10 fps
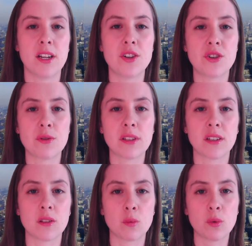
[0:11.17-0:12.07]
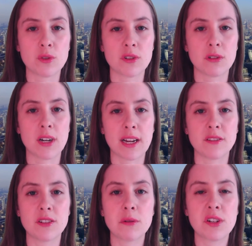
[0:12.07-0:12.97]
ensuring that the water
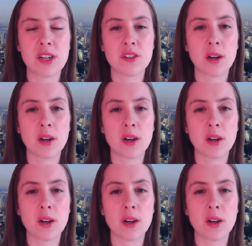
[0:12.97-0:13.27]
and sewerage